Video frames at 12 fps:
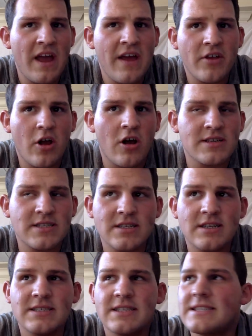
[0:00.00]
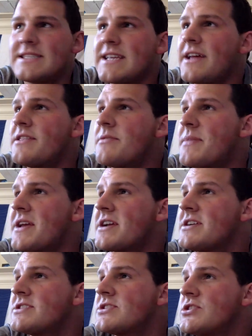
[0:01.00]
they have the cost, because it said the big
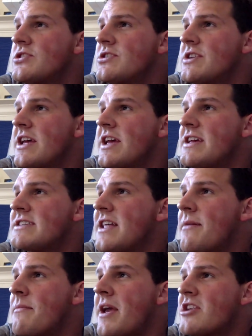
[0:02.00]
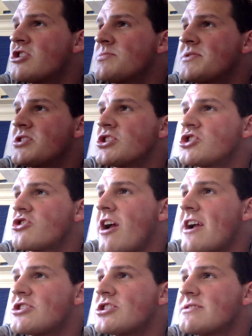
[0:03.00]
concern is that management
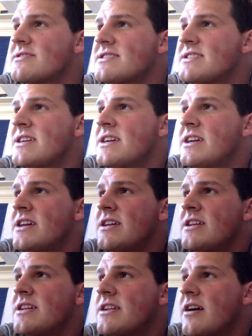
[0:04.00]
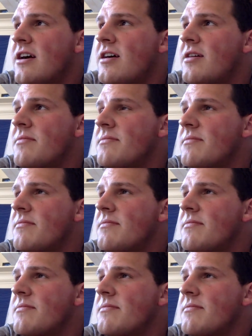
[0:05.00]
distractions. So